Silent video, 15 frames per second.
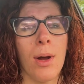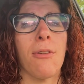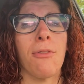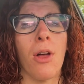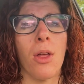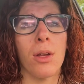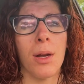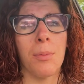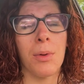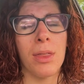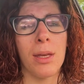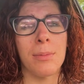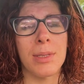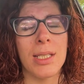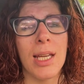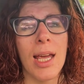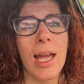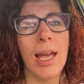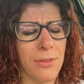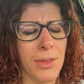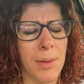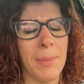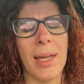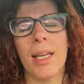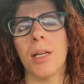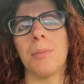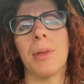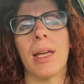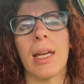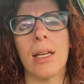I followed up with him today. The main
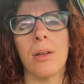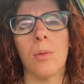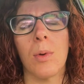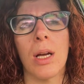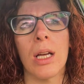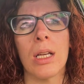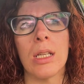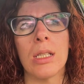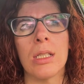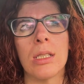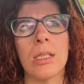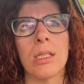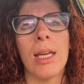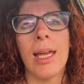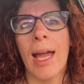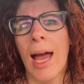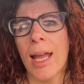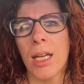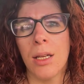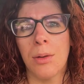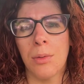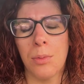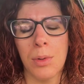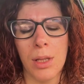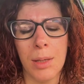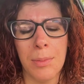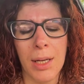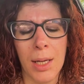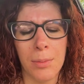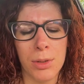complaint was he hadn't really
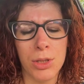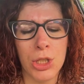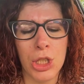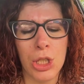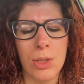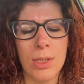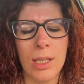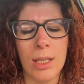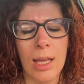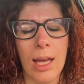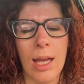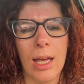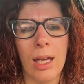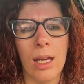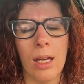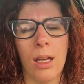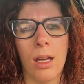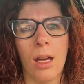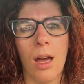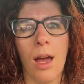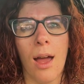been able to use the leg